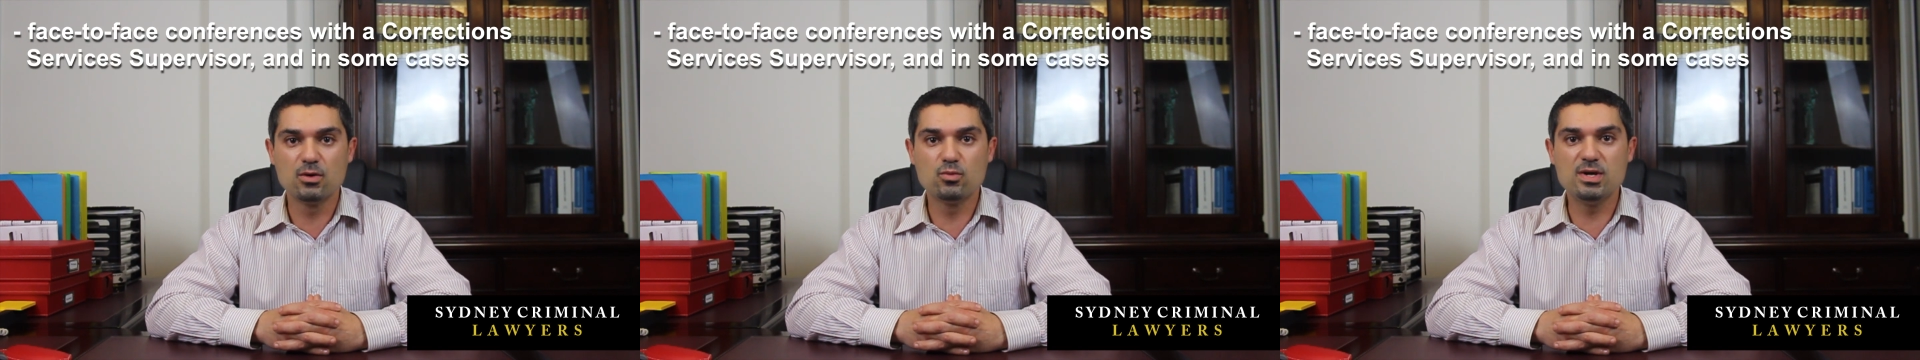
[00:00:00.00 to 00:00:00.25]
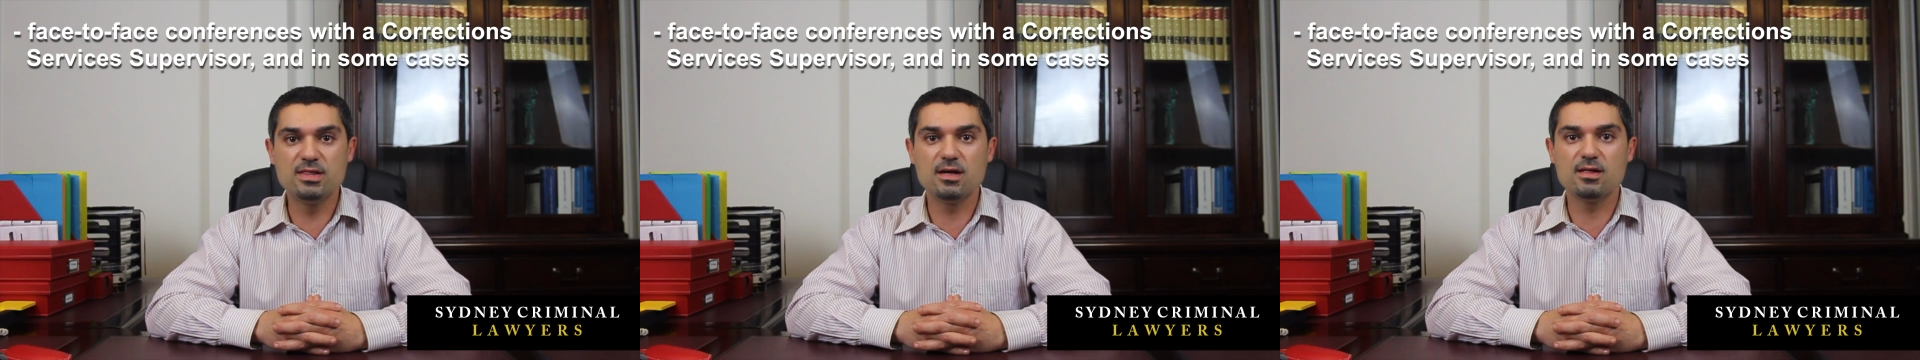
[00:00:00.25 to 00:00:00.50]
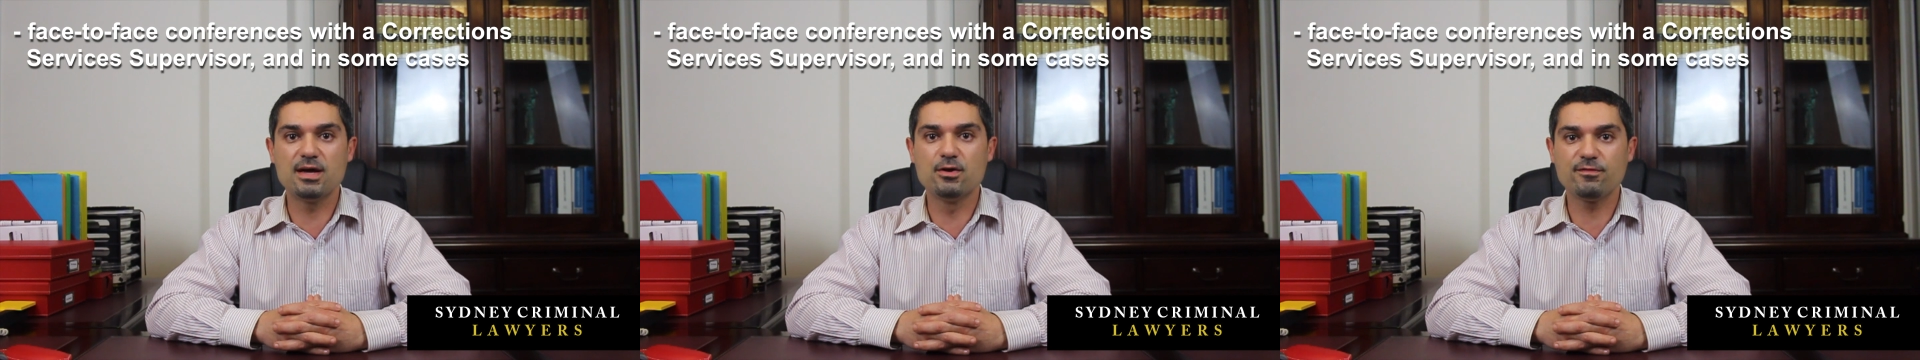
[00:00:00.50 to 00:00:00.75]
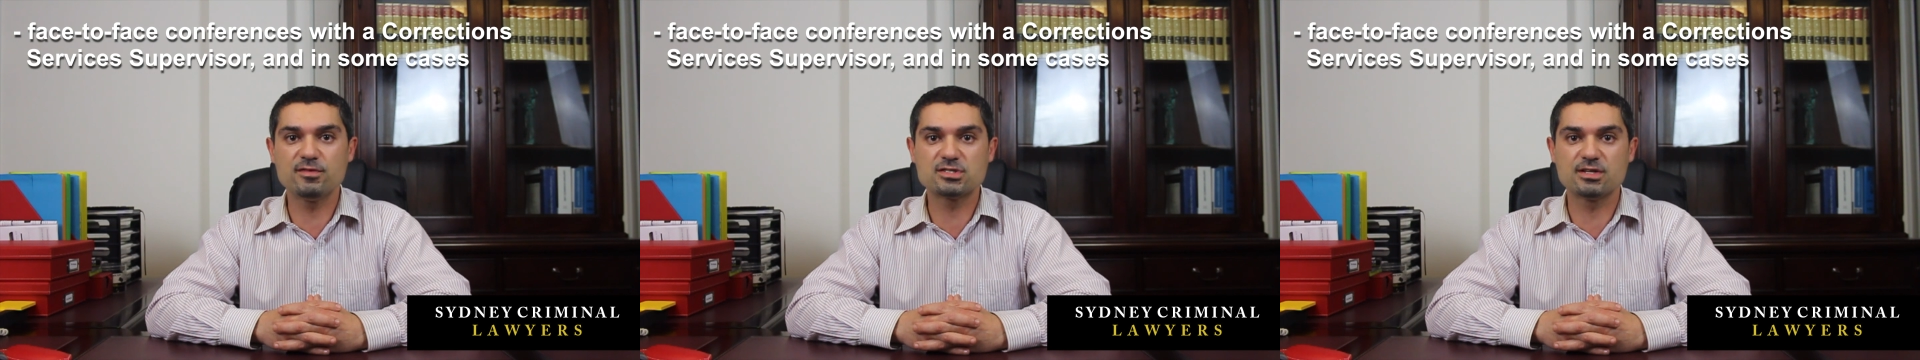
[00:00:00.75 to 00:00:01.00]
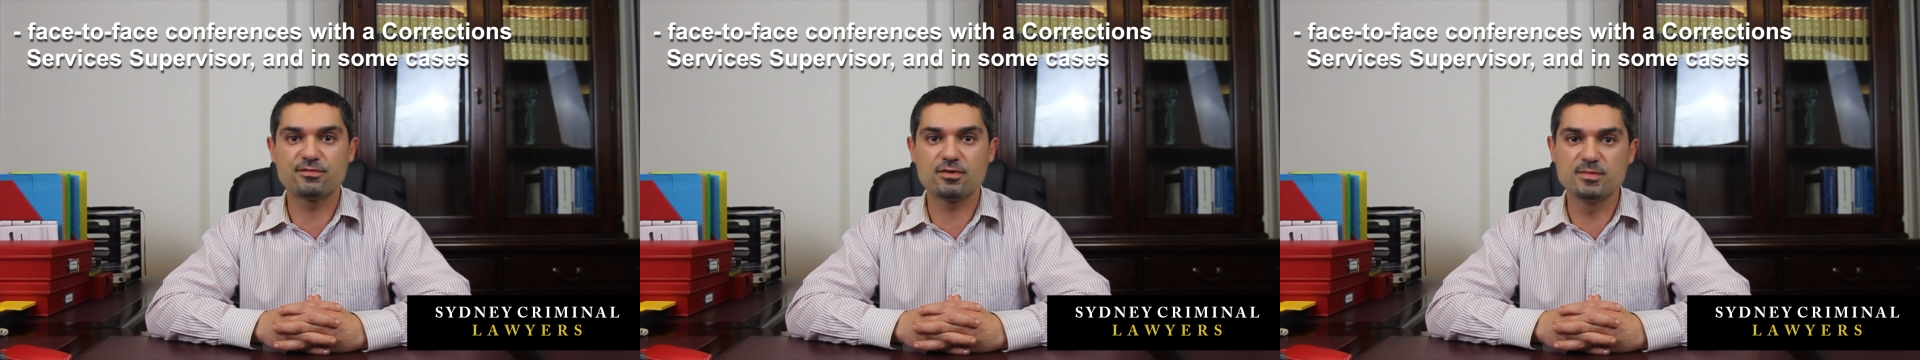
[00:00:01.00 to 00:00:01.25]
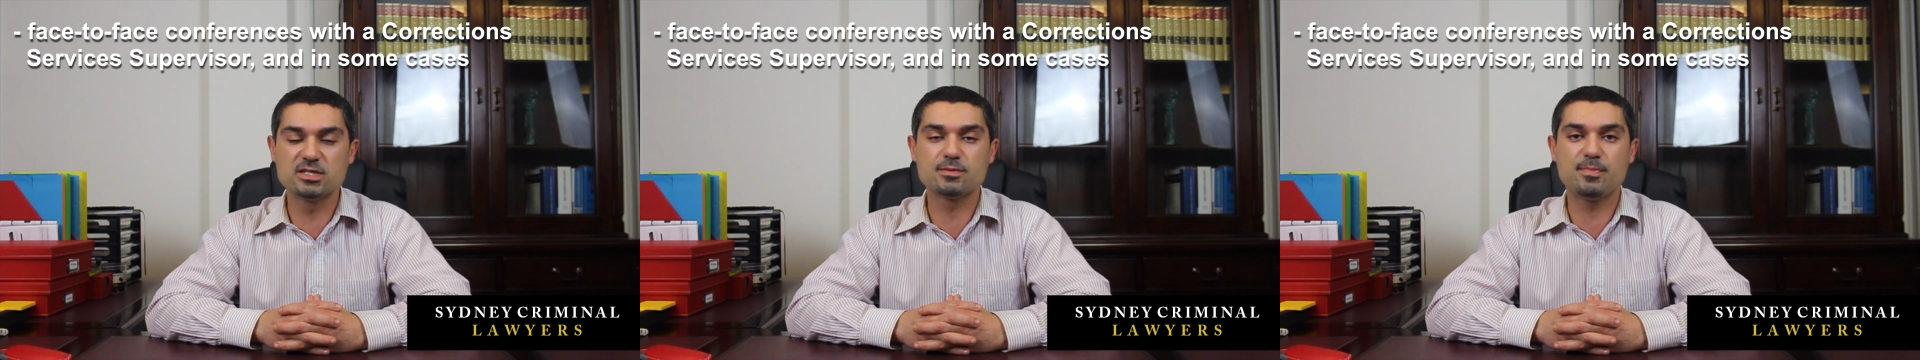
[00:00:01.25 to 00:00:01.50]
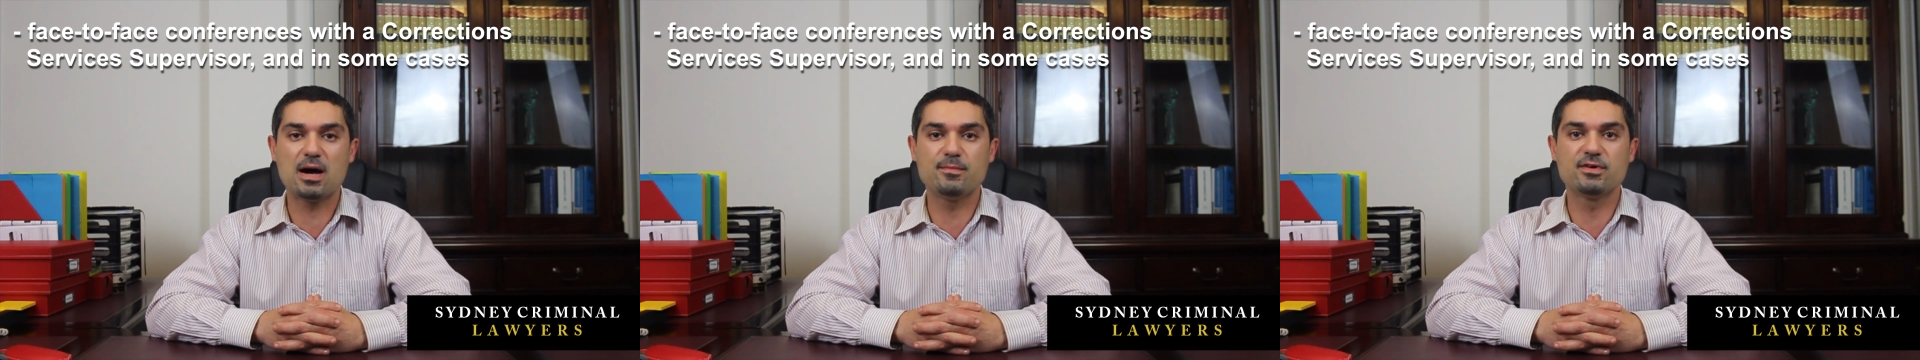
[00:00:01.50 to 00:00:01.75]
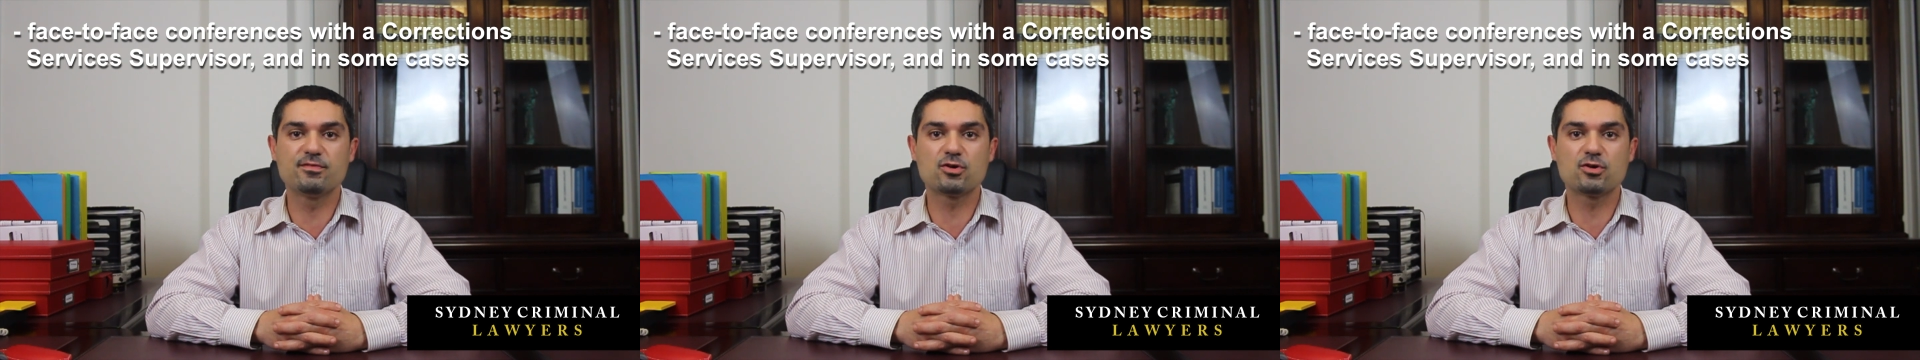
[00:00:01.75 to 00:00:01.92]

with an officer from the Department